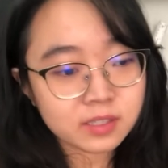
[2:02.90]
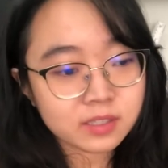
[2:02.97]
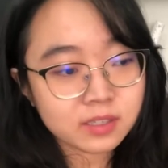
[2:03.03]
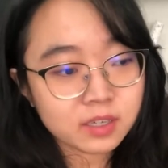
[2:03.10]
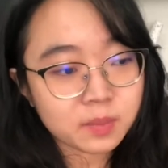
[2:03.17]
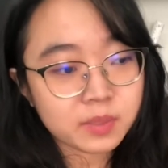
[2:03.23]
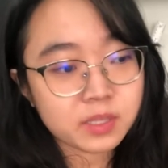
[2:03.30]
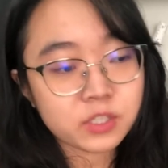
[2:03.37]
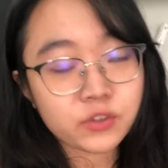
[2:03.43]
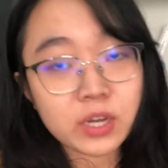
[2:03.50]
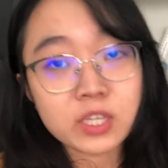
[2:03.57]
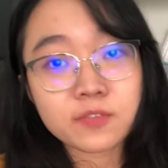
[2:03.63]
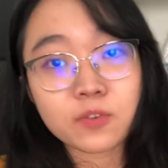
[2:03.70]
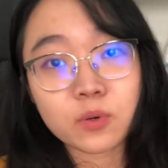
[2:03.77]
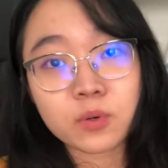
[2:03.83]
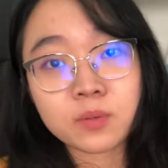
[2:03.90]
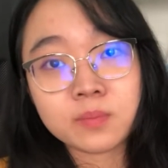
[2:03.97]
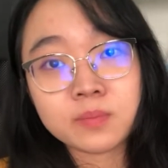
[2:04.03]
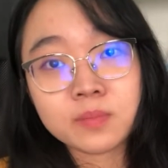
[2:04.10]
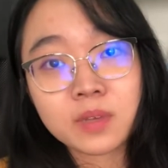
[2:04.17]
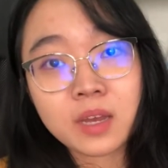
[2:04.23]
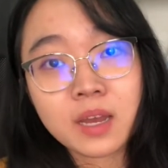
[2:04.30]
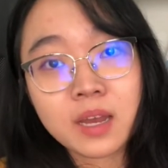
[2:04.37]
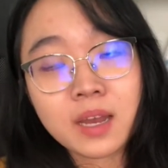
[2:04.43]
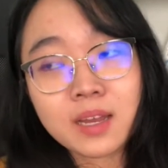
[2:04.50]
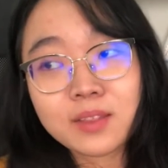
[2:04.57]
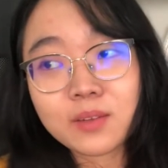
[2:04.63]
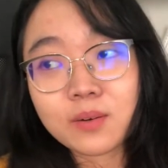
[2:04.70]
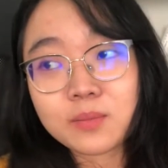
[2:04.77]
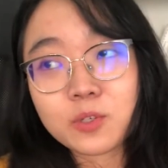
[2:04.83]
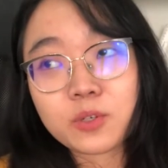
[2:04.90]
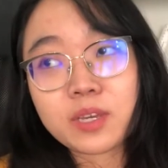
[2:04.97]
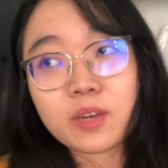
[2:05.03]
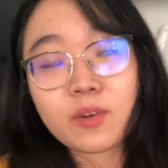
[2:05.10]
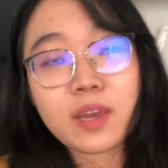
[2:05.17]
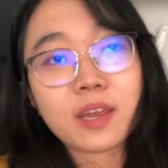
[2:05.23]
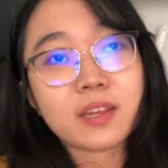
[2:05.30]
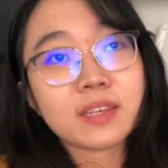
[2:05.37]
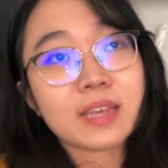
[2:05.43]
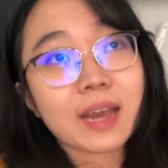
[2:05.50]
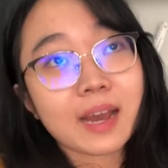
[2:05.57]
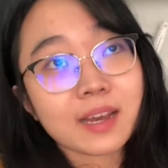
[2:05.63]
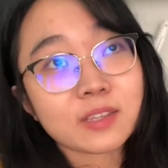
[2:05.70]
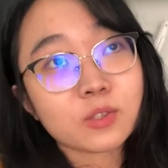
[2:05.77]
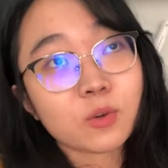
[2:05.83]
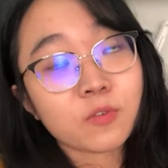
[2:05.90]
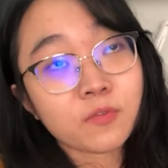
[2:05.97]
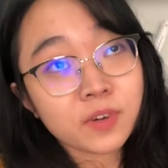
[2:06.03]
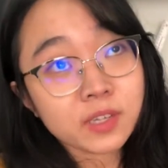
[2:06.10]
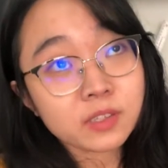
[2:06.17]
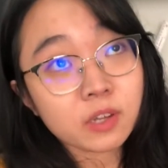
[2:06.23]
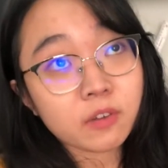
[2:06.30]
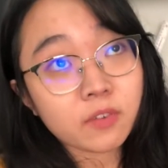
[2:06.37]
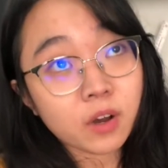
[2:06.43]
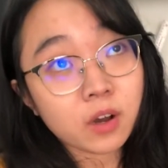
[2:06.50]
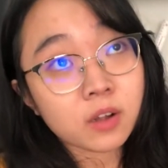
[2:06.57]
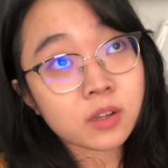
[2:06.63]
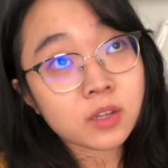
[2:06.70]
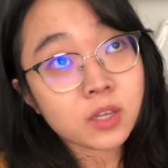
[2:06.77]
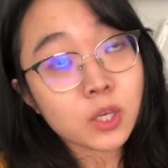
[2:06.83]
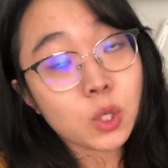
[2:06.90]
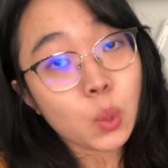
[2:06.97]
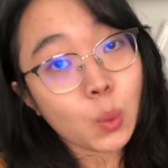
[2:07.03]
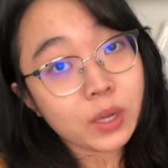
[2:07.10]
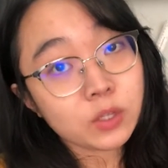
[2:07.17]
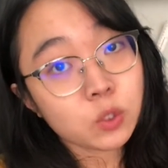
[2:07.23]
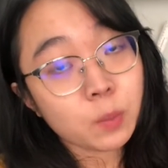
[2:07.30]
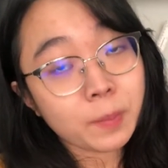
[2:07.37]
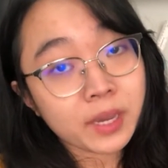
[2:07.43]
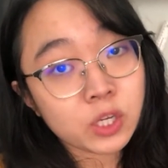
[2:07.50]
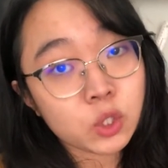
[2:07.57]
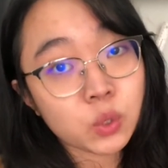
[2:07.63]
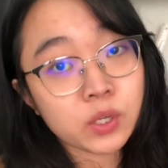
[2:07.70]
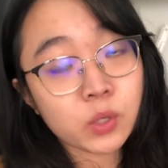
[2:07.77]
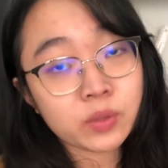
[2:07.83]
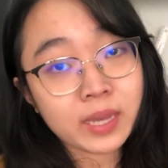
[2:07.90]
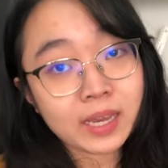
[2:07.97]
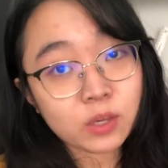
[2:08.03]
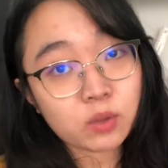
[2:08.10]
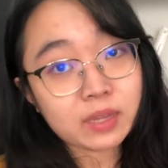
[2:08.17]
it's gonna be stressful. No, I'm joking. Okay, yeah, so first of all, you want to make sure you take your